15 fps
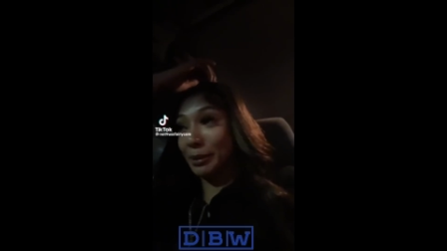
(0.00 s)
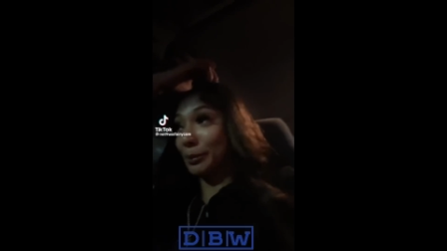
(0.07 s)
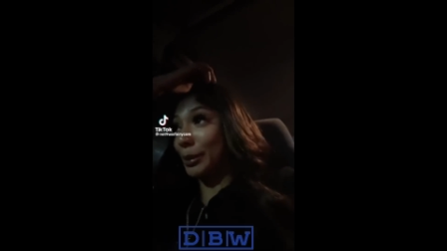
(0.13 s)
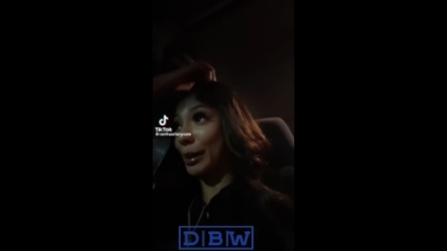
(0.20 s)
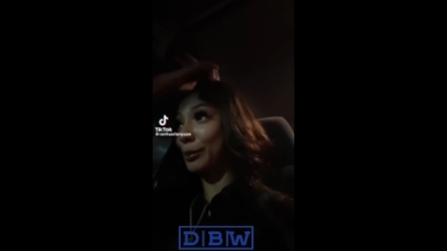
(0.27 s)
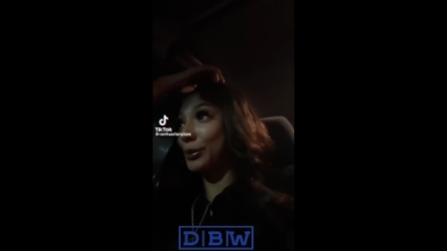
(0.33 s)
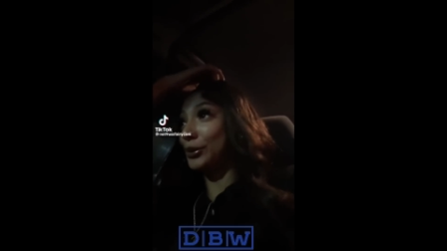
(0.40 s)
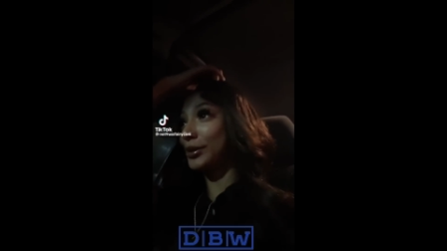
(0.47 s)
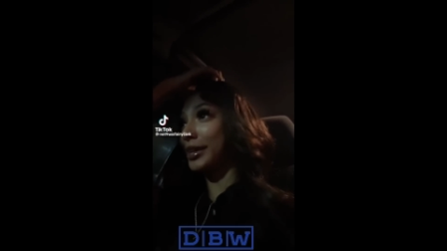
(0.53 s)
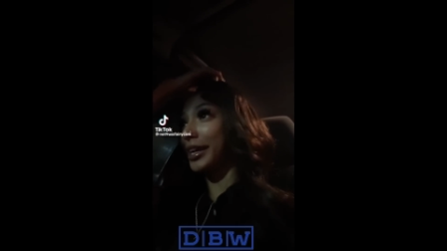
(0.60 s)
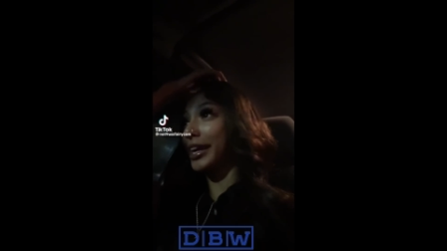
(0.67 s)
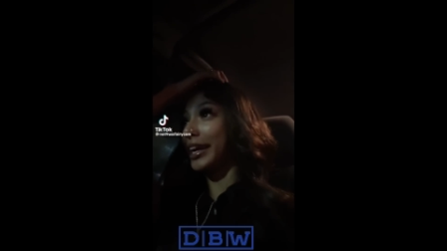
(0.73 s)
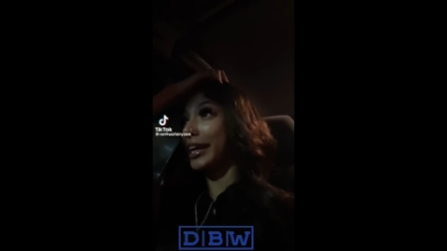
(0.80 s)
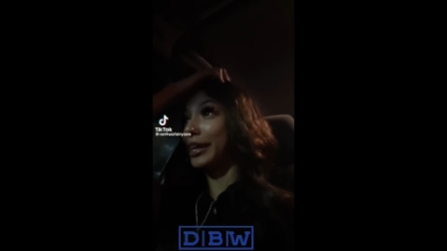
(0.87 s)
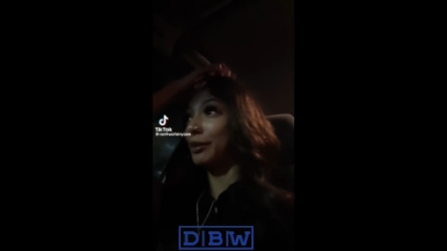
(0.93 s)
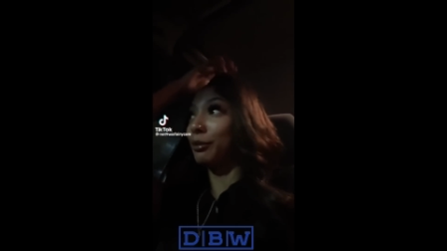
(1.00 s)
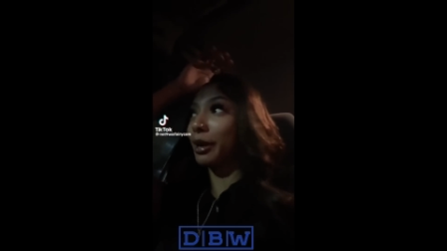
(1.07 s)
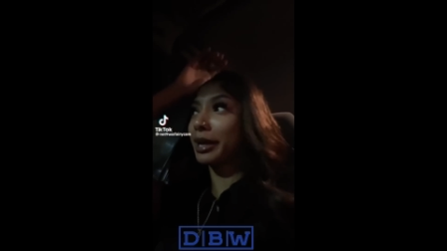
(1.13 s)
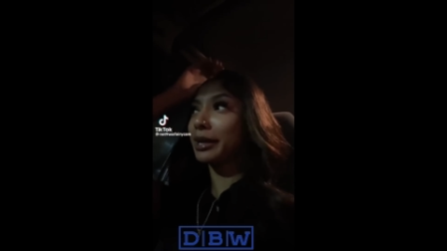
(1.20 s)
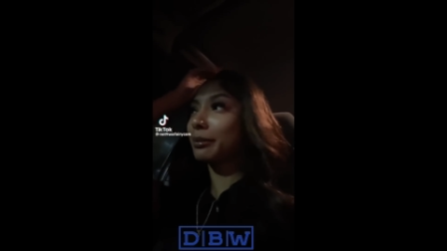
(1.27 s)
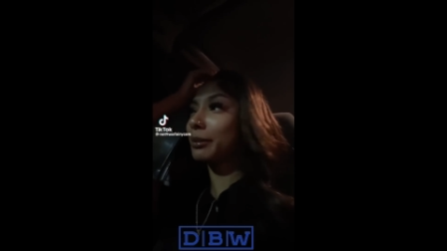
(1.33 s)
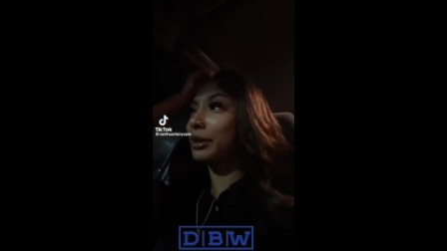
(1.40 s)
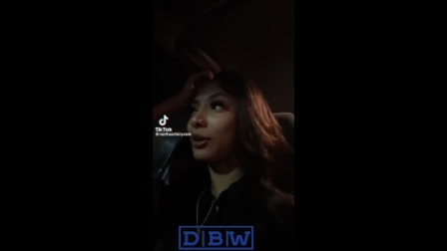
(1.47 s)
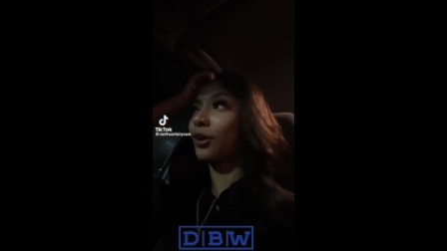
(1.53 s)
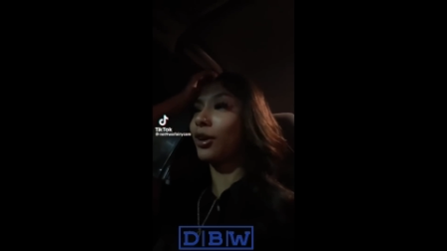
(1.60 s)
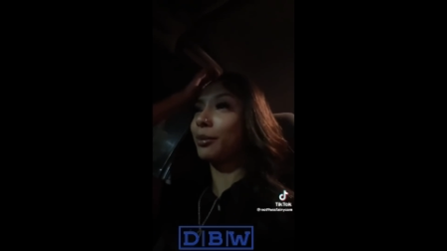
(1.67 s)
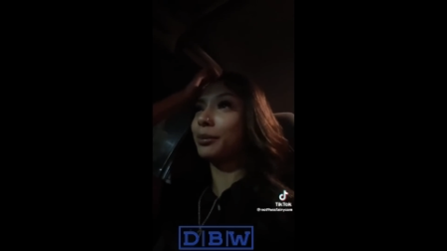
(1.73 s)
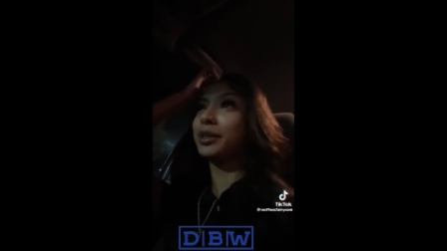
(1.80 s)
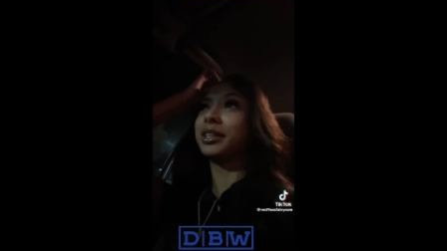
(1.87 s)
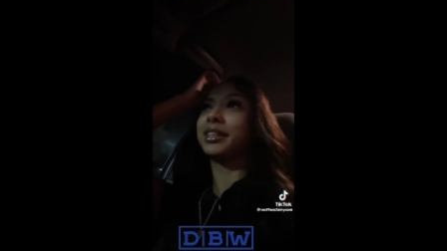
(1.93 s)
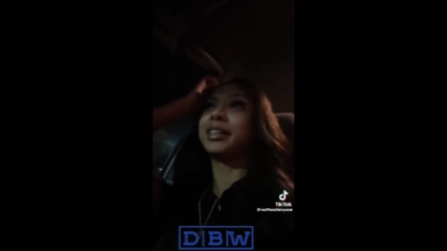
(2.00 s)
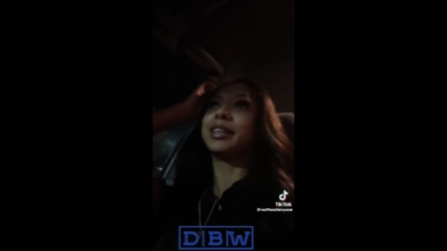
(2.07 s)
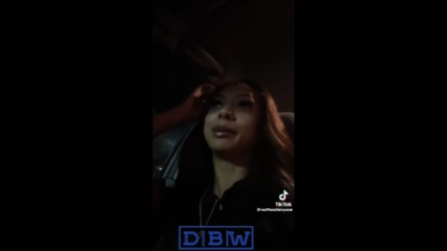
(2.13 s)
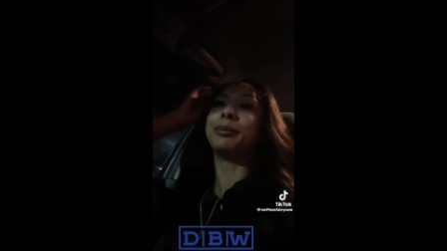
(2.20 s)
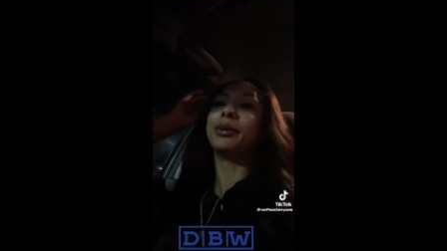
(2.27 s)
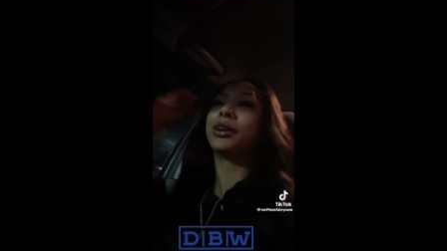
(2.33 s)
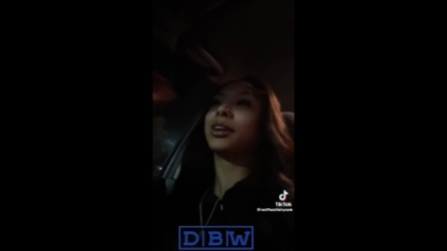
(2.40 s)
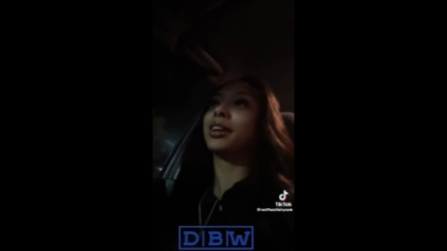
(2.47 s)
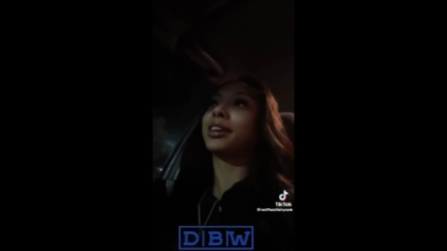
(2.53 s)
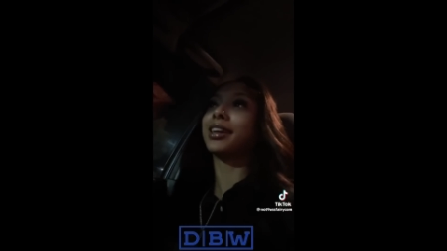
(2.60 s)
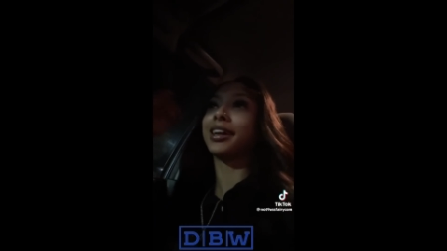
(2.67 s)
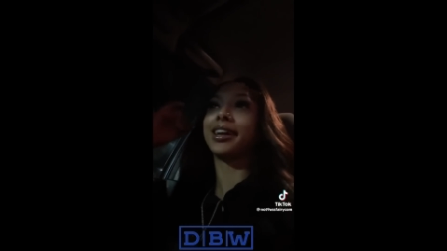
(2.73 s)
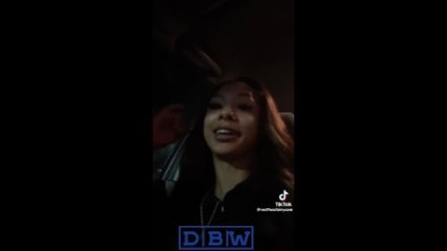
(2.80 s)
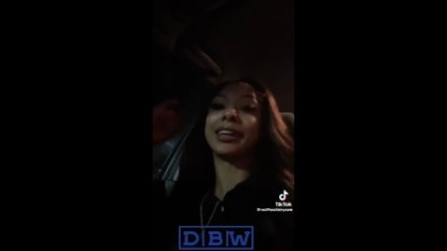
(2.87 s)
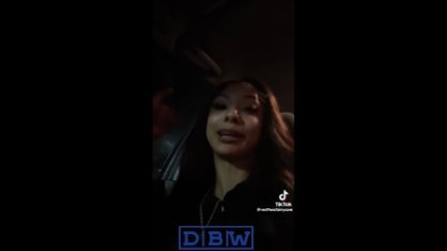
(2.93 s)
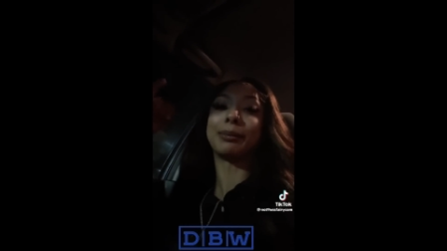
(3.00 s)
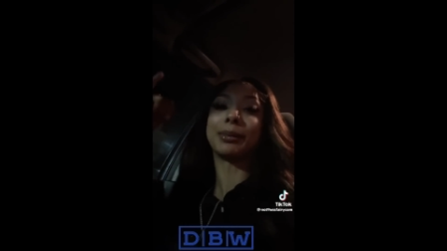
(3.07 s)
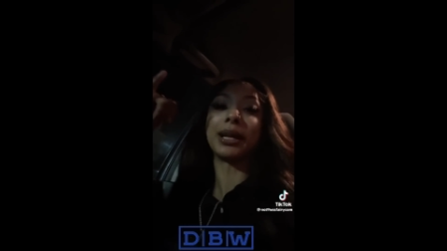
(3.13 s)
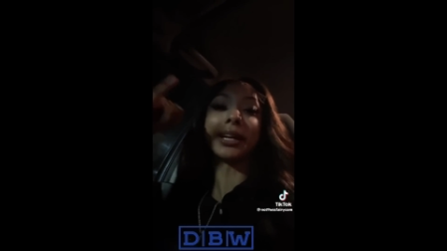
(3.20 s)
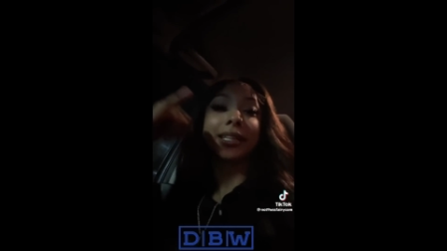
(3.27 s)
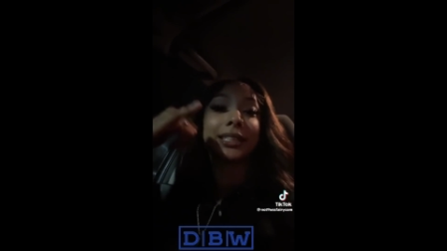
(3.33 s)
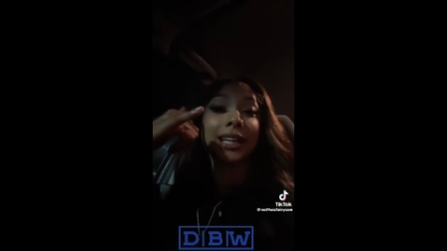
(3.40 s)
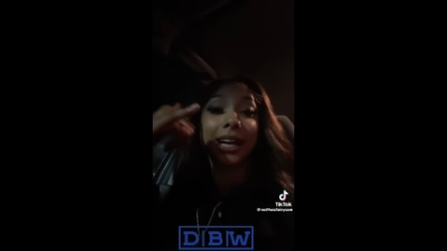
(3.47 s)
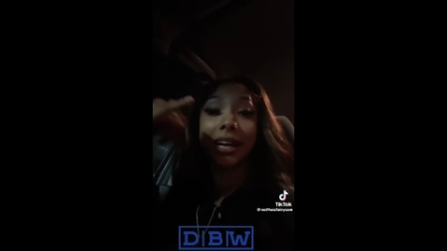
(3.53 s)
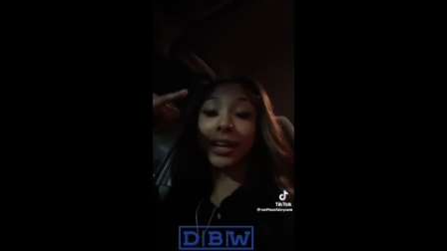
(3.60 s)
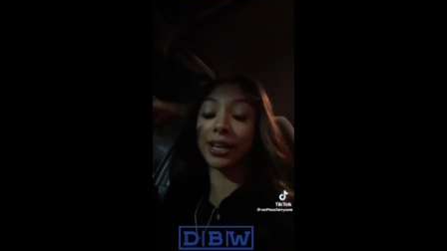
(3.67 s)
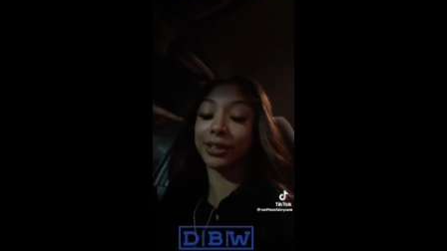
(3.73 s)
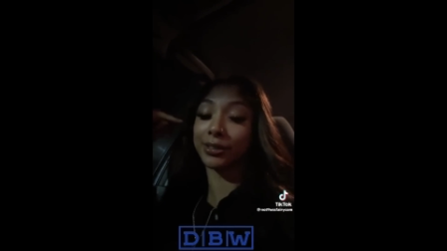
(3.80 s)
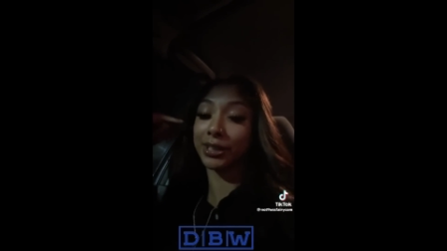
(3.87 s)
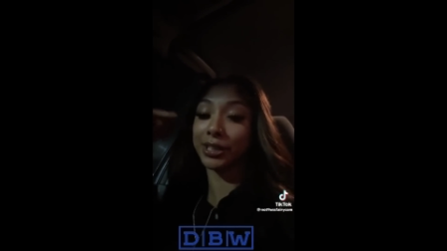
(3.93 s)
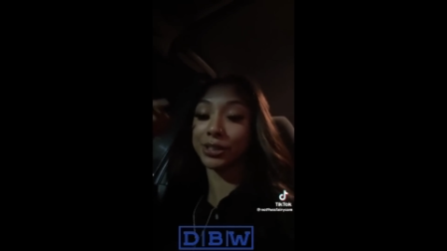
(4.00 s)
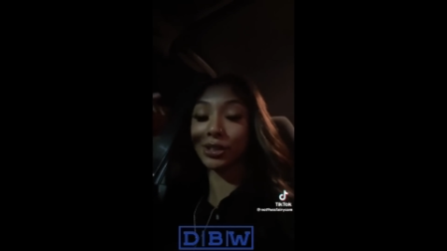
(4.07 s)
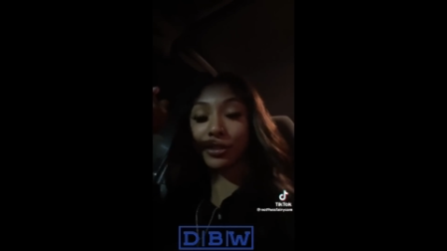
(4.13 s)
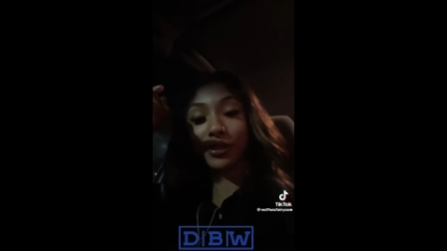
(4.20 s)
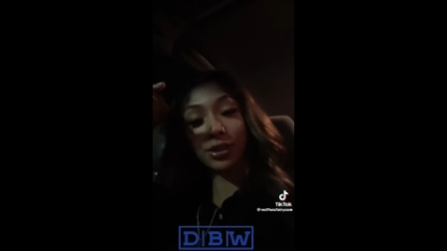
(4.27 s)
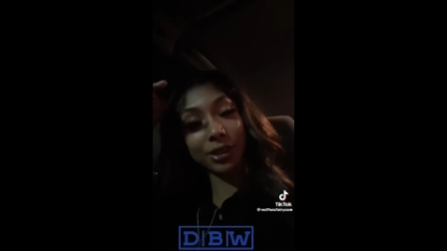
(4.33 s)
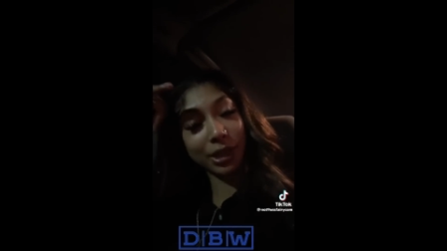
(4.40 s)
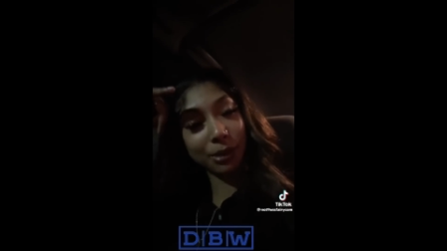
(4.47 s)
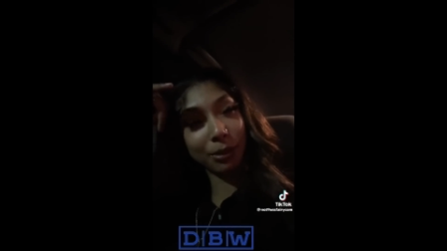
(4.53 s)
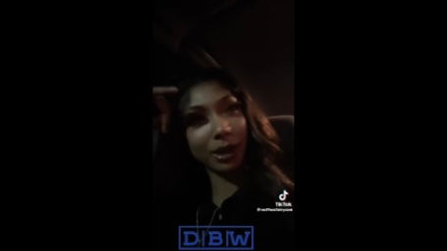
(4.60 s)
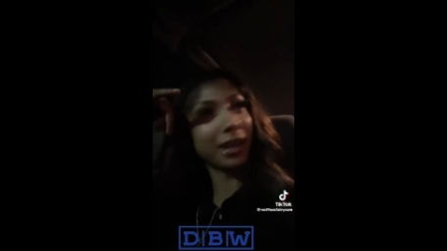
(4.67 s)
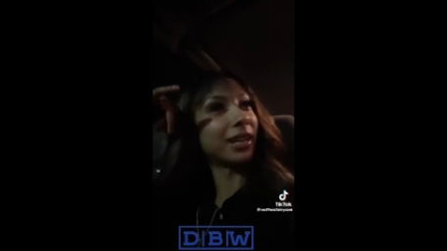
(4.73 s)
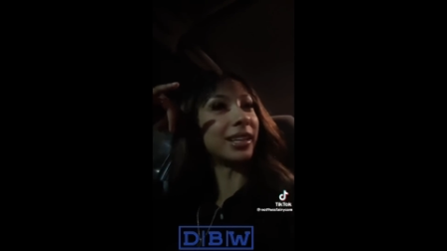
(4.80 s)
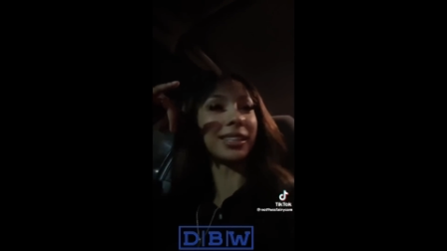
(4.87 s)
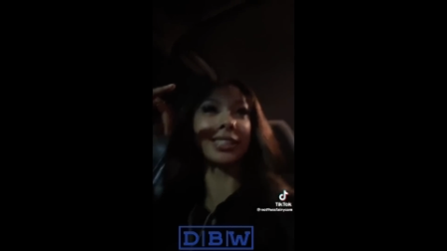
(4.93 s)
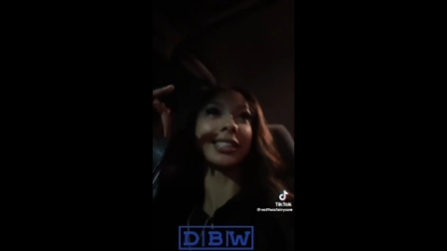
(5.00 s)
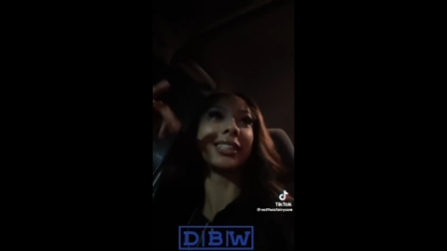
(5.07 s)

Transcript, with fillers: my boo thing randomly called me in the middle of the night, and I'm like tired, answer the phone like, what?